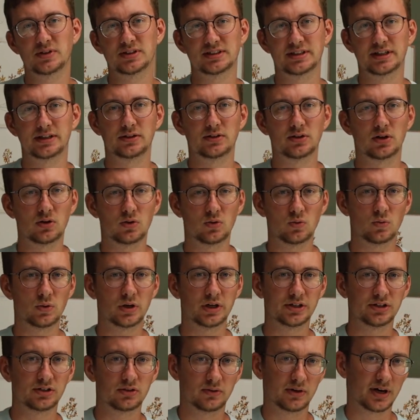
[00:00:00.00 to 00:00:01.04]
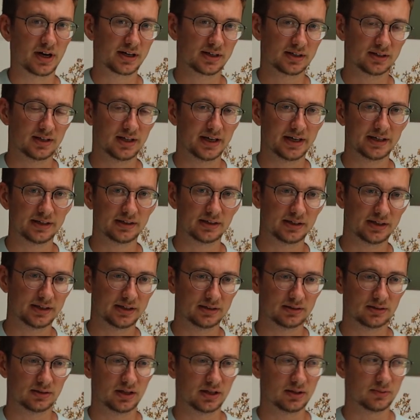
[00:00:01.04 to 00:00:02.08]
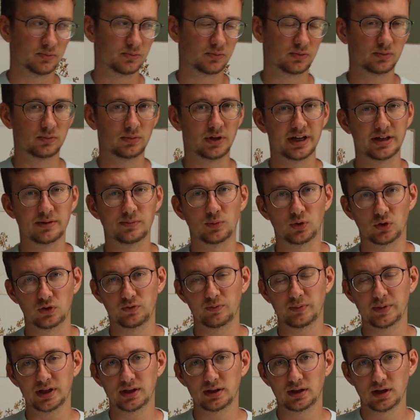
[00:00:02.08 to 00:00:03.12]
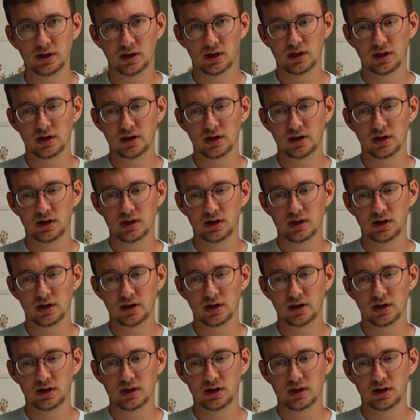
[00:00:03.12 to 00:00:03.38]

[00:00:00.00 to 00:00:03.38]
because I don't want direct light and light movement